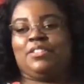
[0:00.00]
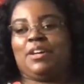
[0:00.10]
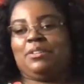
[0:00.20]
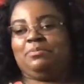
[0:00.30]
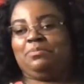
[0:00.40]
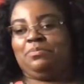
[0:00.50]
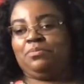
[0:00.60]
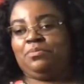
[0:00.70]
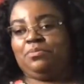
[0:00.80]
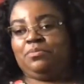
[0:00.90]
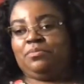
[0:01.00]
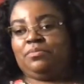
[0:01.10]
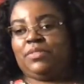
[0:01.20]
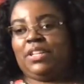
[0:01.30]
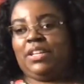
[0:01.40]
So
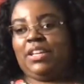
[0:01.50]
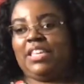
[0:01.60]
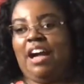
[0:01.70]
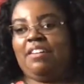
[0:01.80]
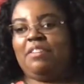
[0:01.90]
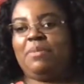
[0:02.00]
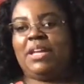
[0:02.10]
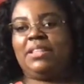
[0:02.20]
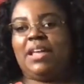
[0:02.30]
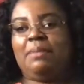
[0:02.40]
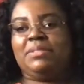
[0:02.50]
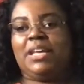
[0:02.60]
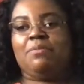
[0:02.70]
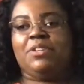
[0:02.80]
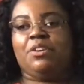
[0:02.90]
y'all give me a thumbs
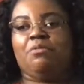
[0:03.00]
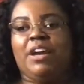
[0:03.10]
up when you're